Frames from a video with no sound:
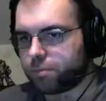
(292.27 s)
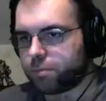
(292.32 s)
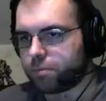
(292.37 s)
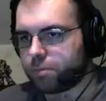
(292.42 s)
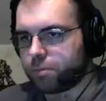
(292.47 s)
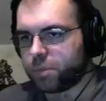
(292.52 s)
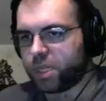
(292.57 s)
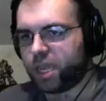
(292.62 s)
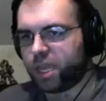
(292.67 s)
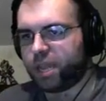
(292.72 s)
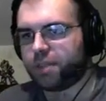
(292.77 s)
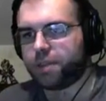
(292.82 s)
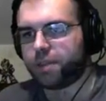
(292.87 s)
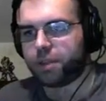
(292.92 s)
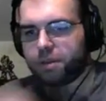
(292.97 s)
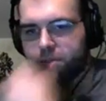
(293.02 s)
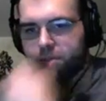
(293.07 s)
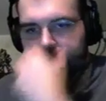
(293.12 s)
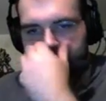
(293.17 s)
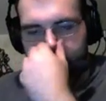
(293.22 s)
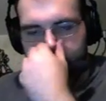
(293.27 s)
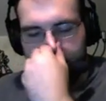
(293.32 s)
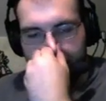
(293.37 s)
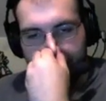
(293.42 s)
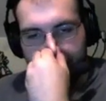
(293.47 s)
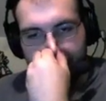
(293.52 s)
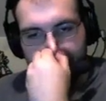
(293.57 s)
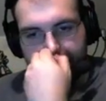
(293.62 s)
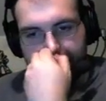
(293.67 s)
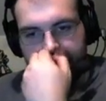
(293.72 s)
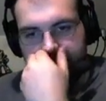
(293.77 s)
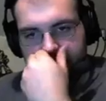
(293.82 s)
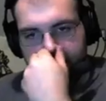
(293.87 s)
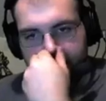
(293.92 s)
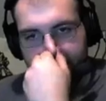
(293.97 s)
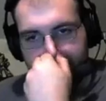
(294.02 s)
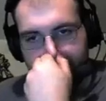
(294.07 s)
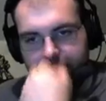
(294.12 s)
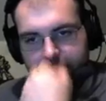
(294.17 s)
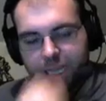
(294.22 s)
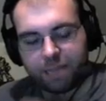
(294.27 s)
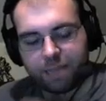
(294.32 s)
And then end the stage like that.